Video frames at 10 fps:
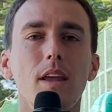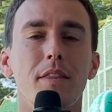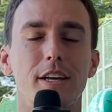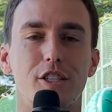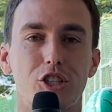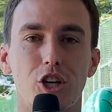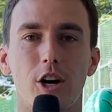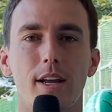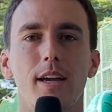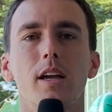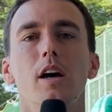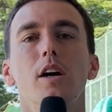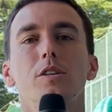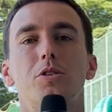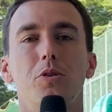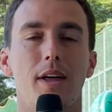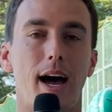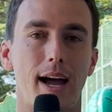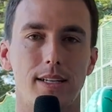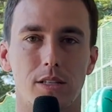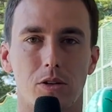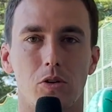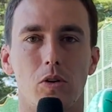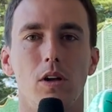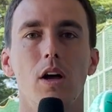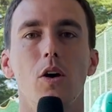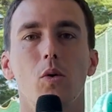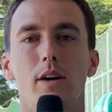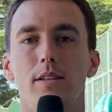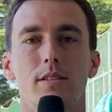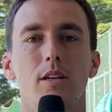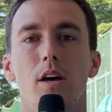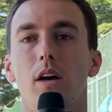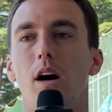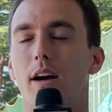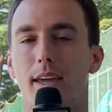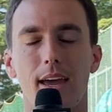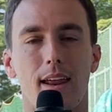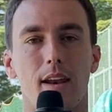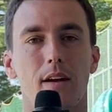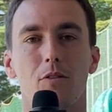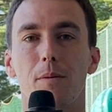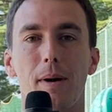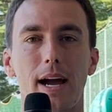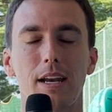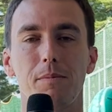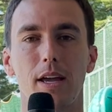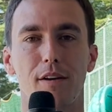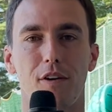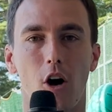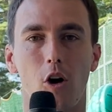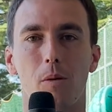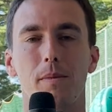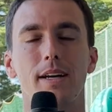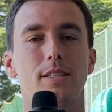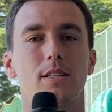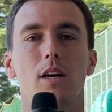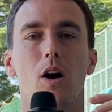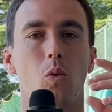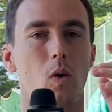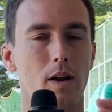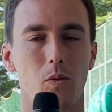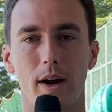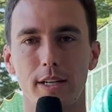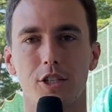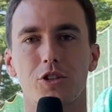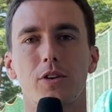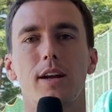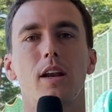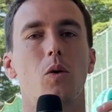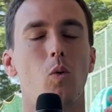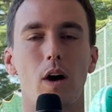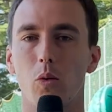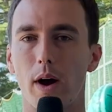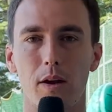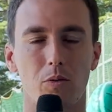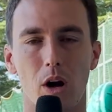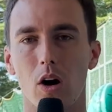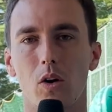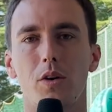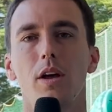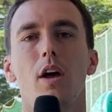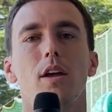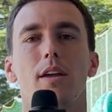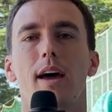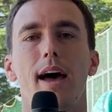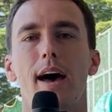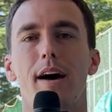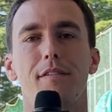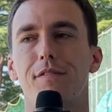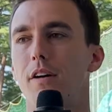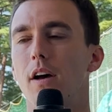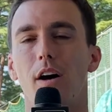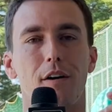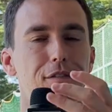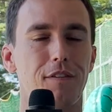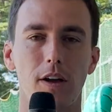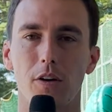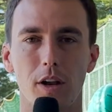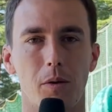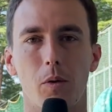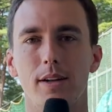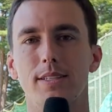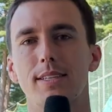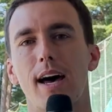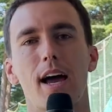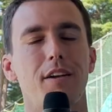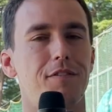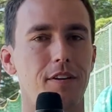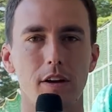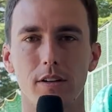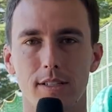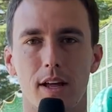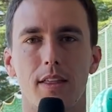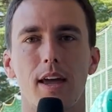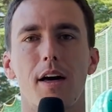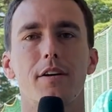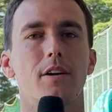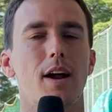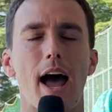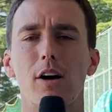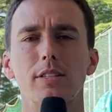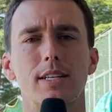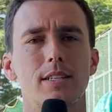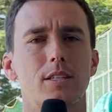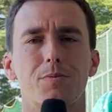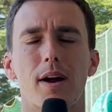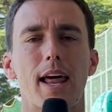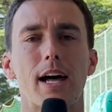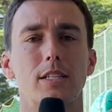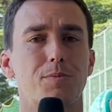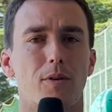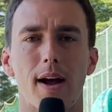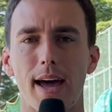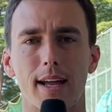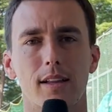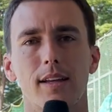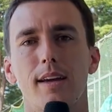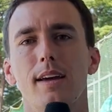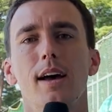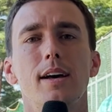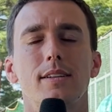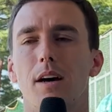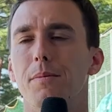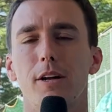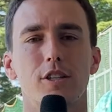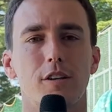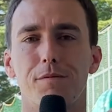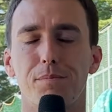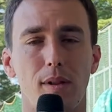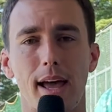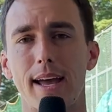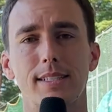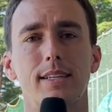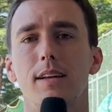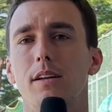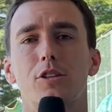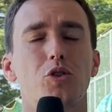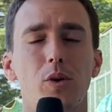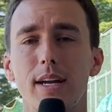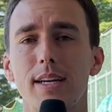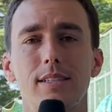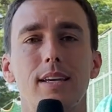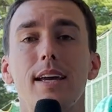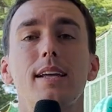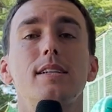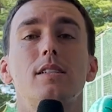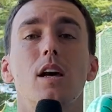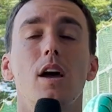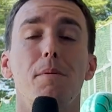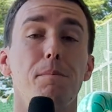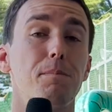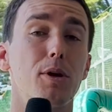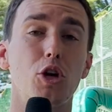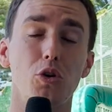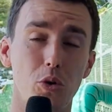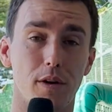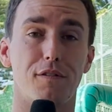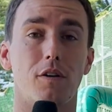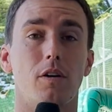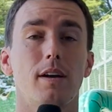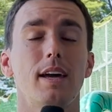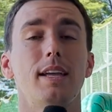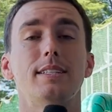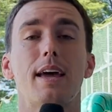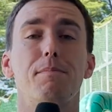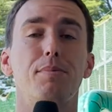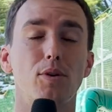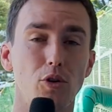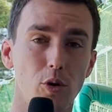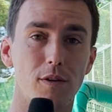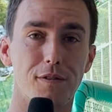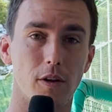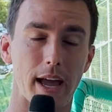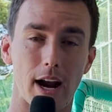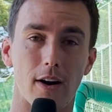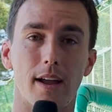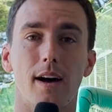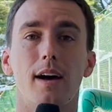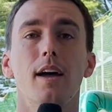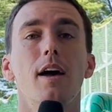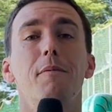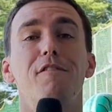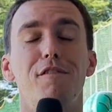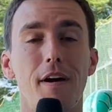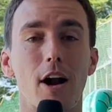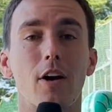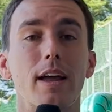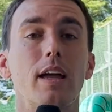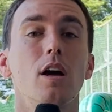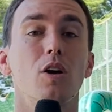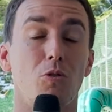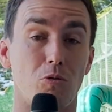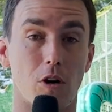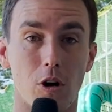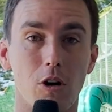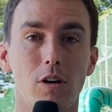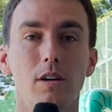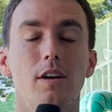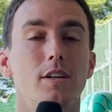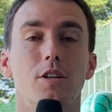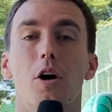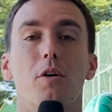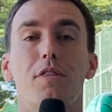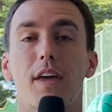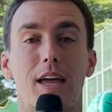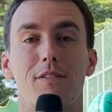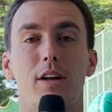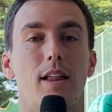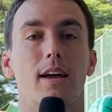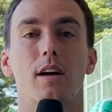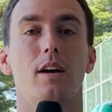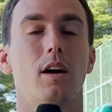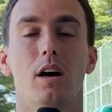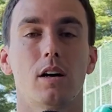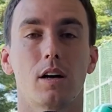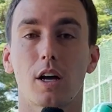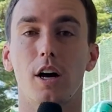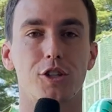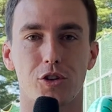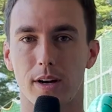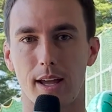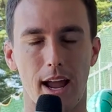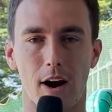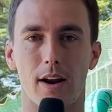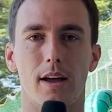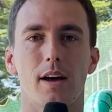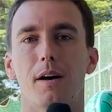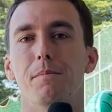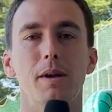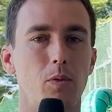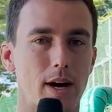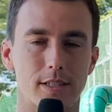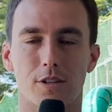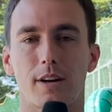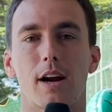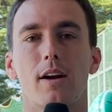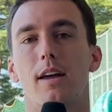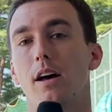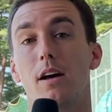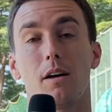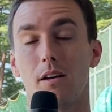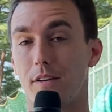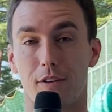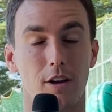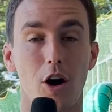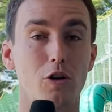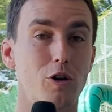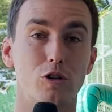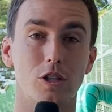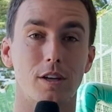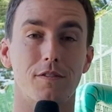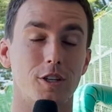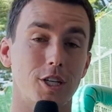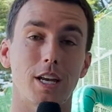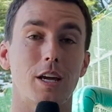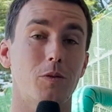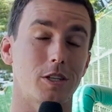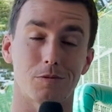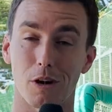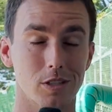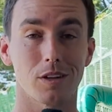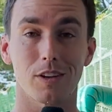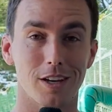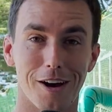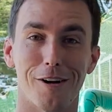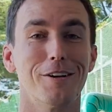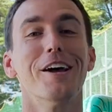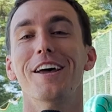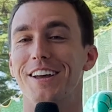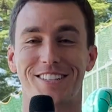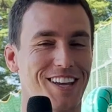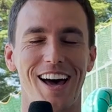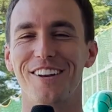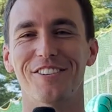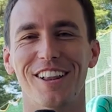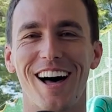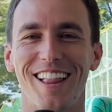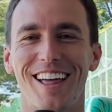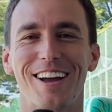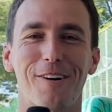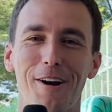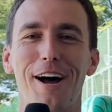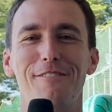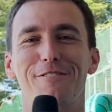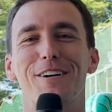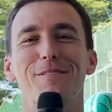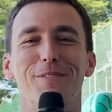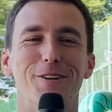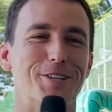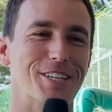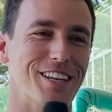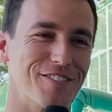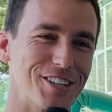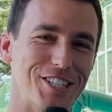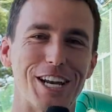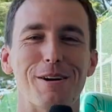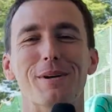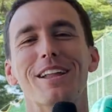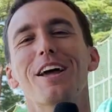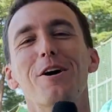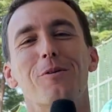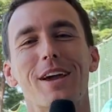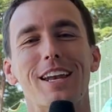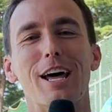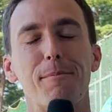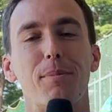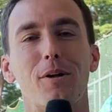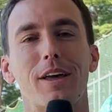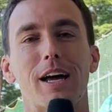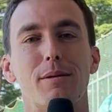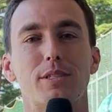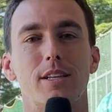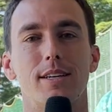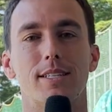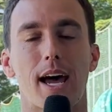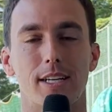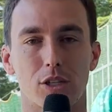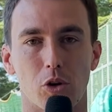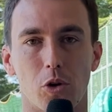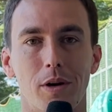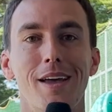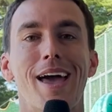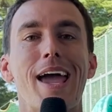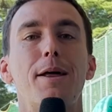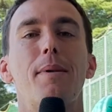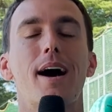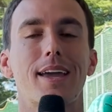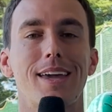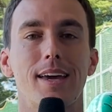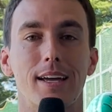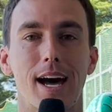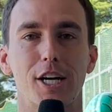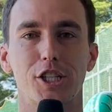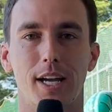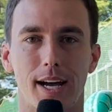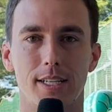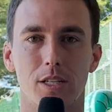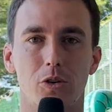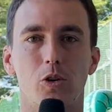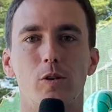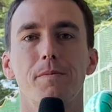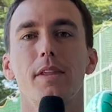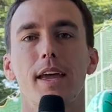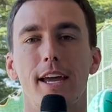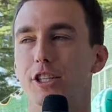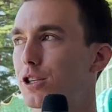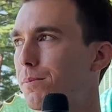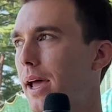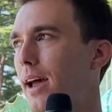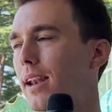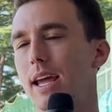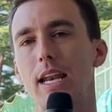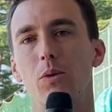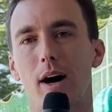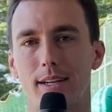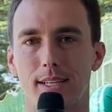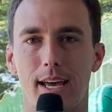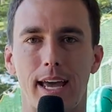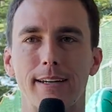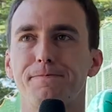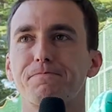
this journey to the high school was, again, reminded me of home. It's a one-way street, a one-way road. You have a field on one side, fields on the other, houses spread out sporadically, so a bunch of plants, trees. It is beautiful. It is a beautiful area, very rural. So think of it like a country area, a Midwestern area. If you know Goochland, Virginia, which most of you don't, it's kind of a lot like where I'm from, Goochland, Virginia. But we end up pulling up to this high school, Hanamaki Higashi High School in Japan, in Iwate.